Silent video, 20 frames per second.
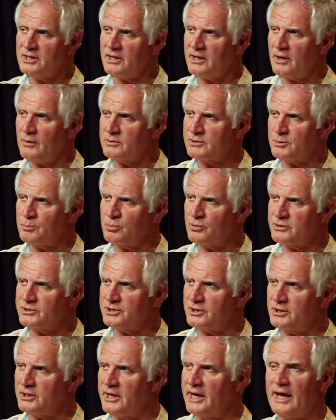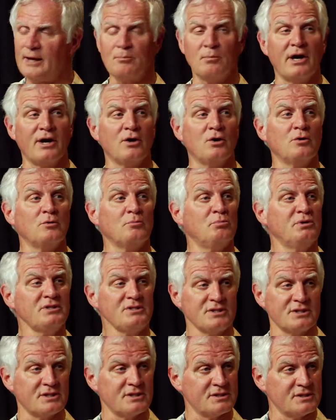say that I was a person that had my own
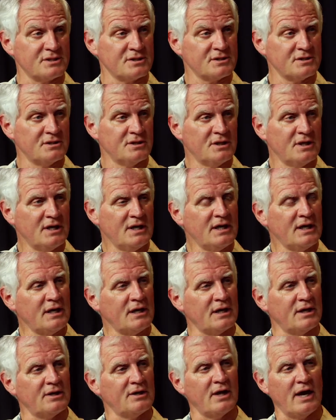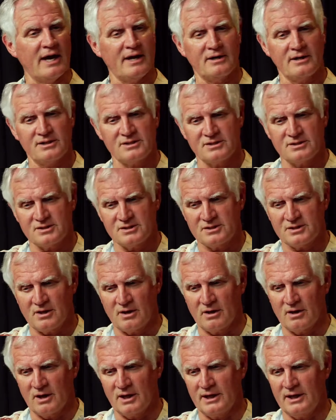business and not
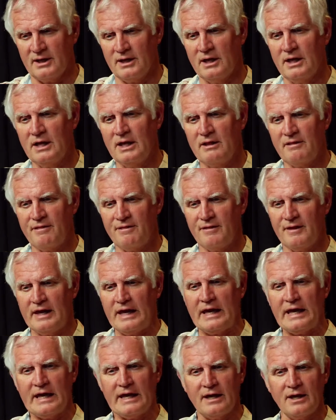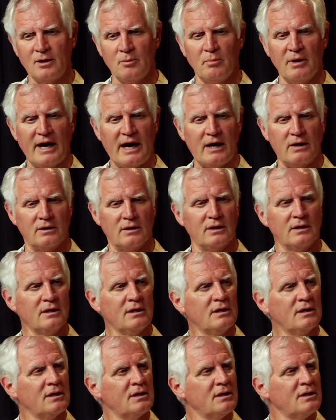necessarily thinking about
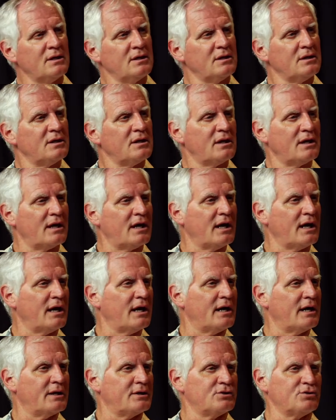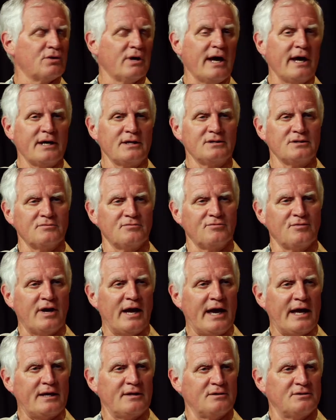trying to
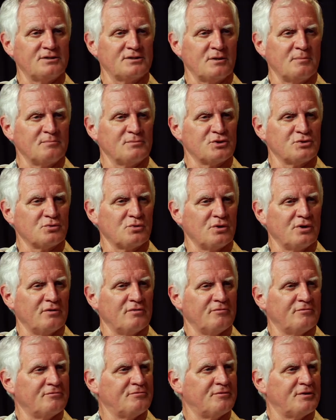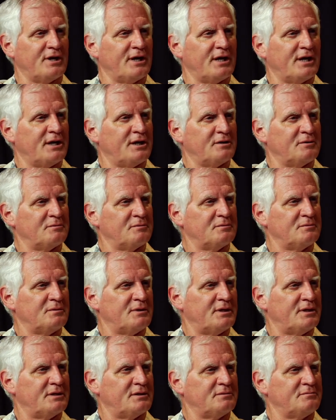find some sort of
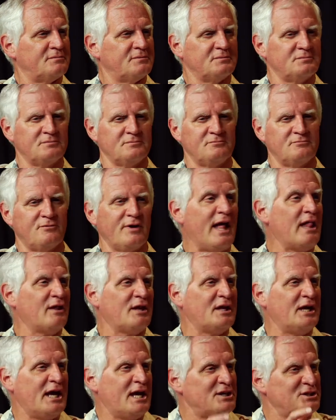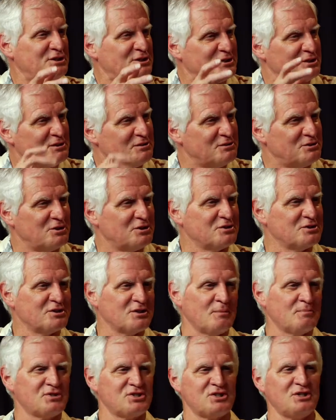validation to
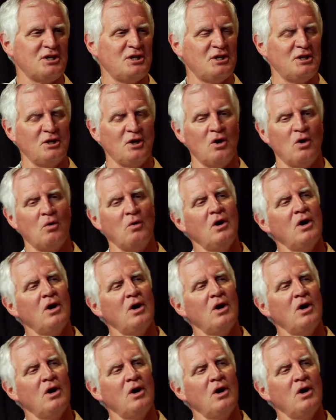some CEO.